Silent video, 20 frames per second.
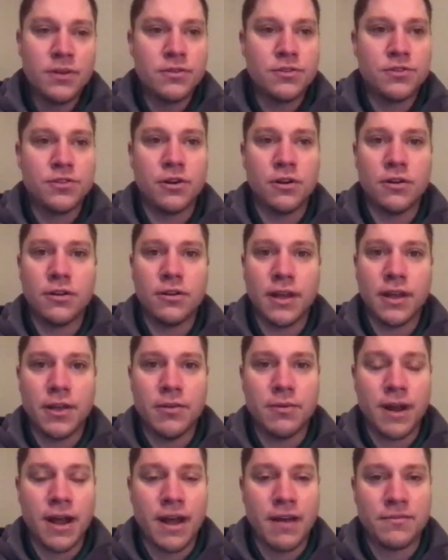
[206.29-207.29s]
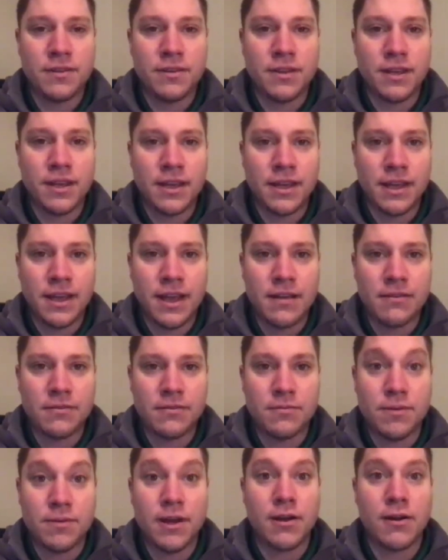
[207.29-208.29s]
Certainly, you would have to think he
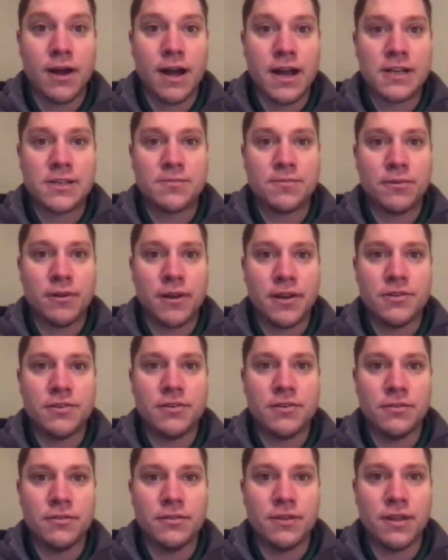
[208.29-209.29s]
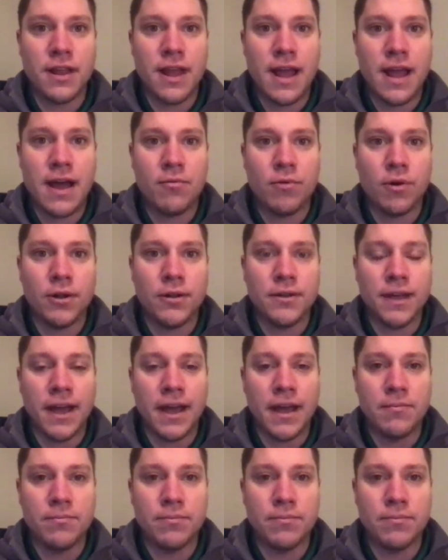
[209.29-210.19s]
has bigger aspirations than that one day.